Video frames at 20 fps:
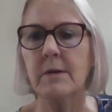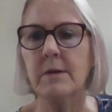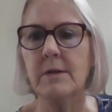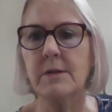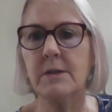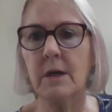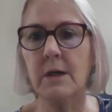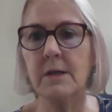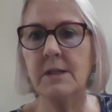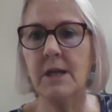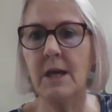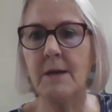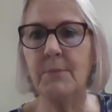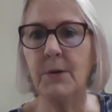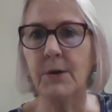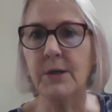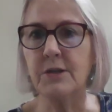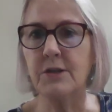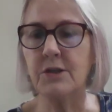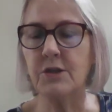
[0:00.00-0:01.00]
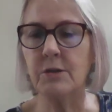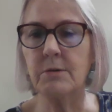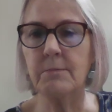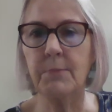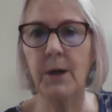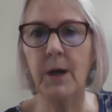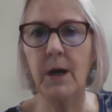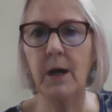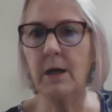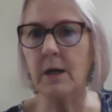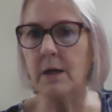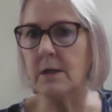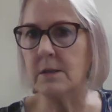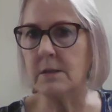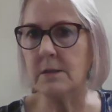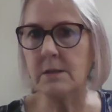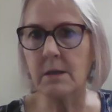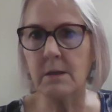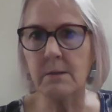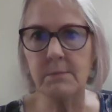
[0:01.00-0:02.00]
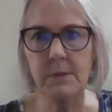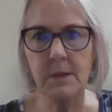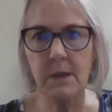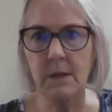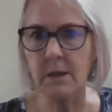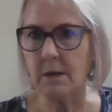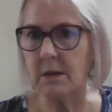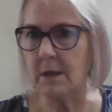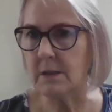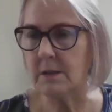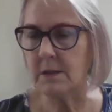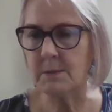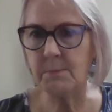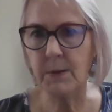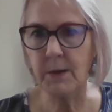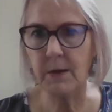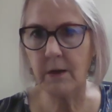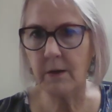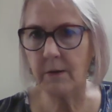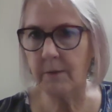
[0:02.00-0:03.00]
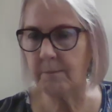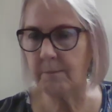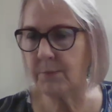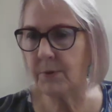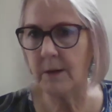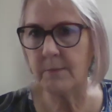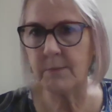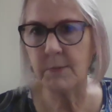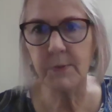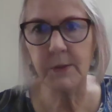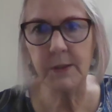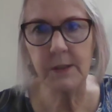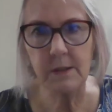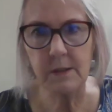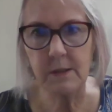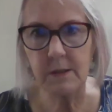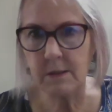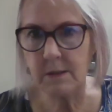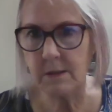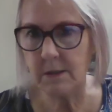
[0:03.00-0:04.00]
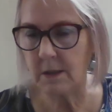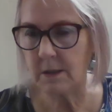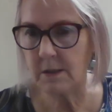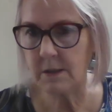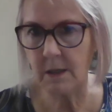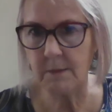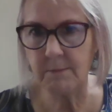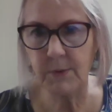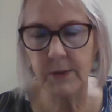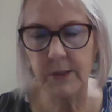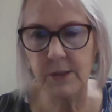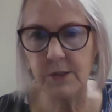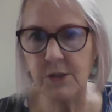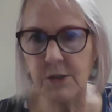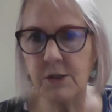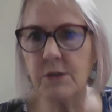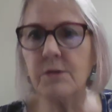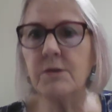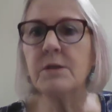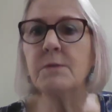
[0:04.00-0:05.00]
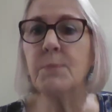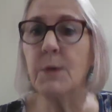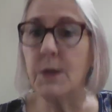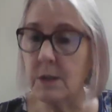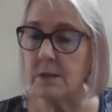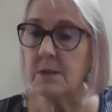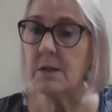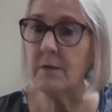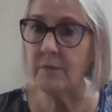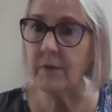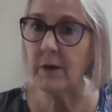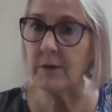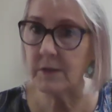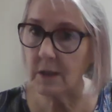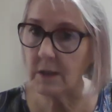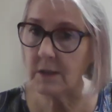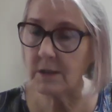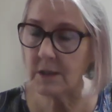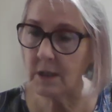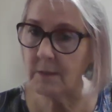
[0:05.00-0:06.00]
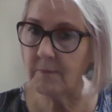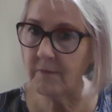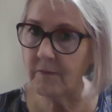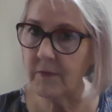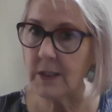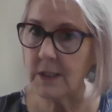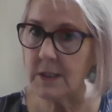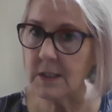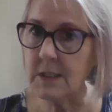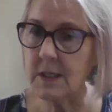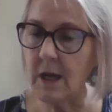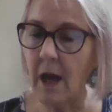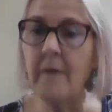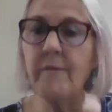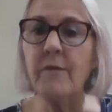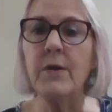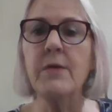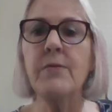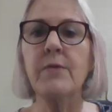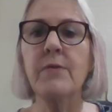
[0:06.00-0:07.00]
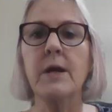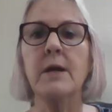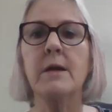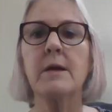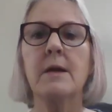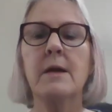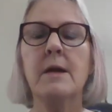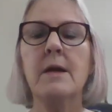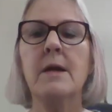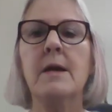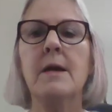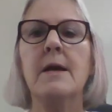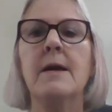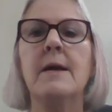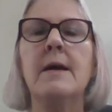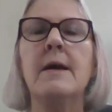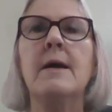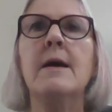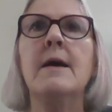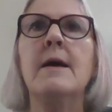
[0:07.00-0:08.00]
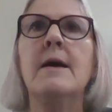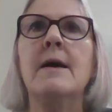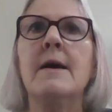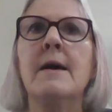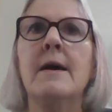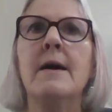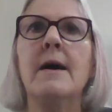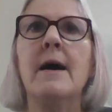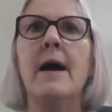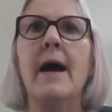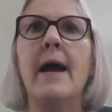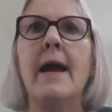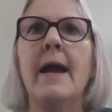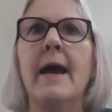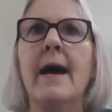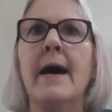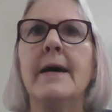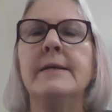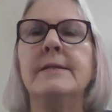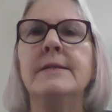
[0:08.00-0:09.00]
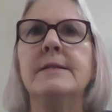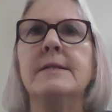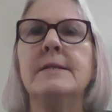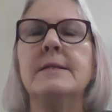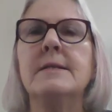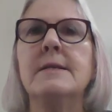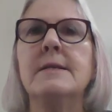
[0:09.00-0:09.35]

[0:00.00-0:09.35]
duct tape on his shirt pocket, duct tape on his belt, probably duct tape on his shoes because he felt duct tape fixed everything. And